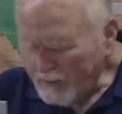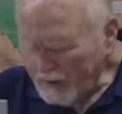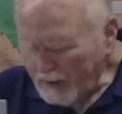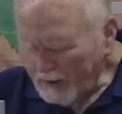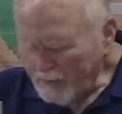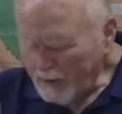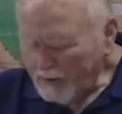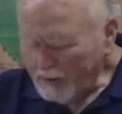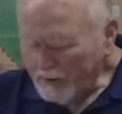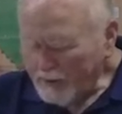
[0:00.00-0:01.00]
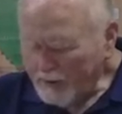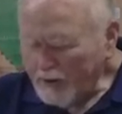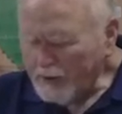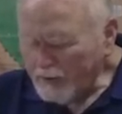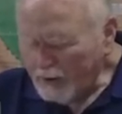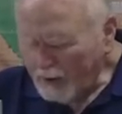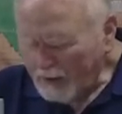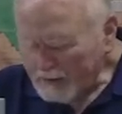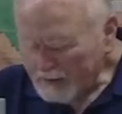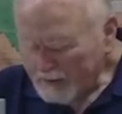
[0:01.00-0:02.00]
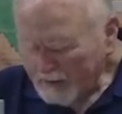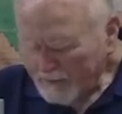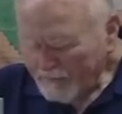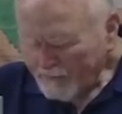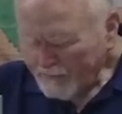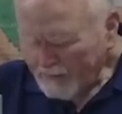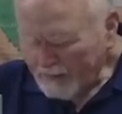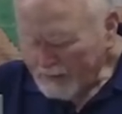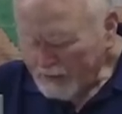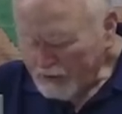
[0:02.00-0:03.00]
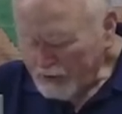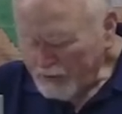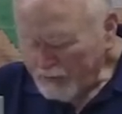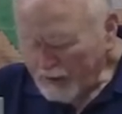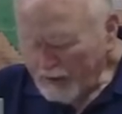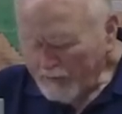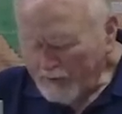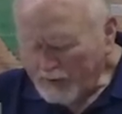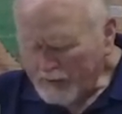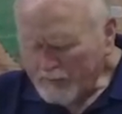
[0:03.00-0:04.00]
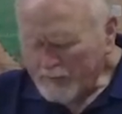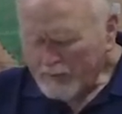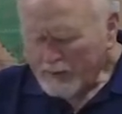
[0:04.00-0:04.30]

vocabulary, their thoughts, as you gave them